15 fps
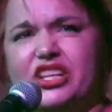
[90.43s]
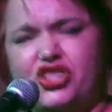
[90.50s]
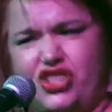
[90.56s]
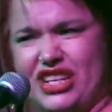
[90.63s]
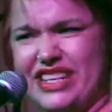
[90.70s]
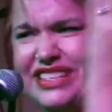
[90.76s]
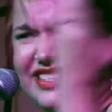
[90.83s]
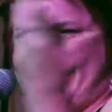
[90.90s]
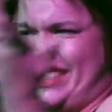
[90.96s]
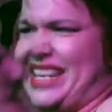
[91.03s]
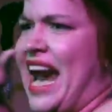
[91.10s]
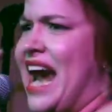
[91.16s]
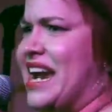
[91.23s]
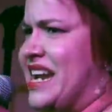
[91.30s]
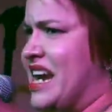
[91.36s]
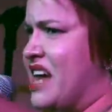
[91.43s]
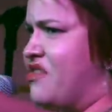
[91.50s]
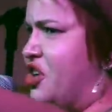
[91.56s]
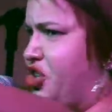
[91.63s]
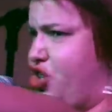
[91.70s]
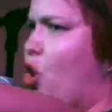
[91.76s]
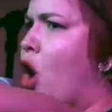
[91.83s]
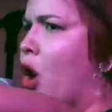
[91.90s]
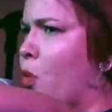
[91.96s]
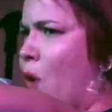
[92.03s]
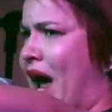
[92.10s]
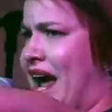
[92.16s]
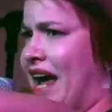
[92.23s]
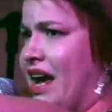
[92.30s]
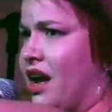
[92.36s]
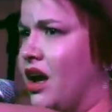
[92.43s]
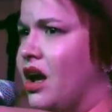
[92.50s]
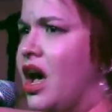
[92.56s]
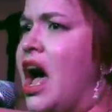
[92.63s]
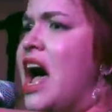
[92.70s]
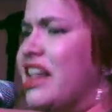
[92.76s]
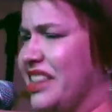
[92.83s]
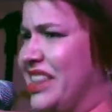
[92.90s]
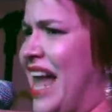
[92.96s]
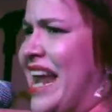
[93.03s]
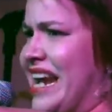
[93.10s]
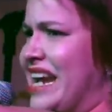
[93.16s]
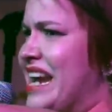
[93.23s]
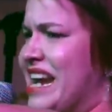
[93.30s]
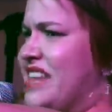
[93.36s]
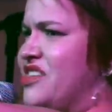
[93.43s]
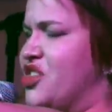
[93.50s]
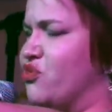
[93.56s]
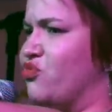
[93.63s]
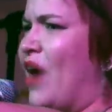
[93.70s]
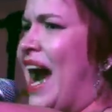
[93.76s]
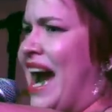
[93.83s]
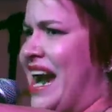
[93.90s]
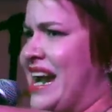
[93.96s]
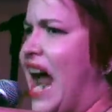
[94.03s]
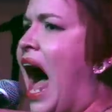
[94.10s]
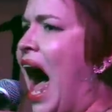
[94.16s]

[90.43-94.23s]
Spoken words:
and she is standing in the doorway, letting in the rain.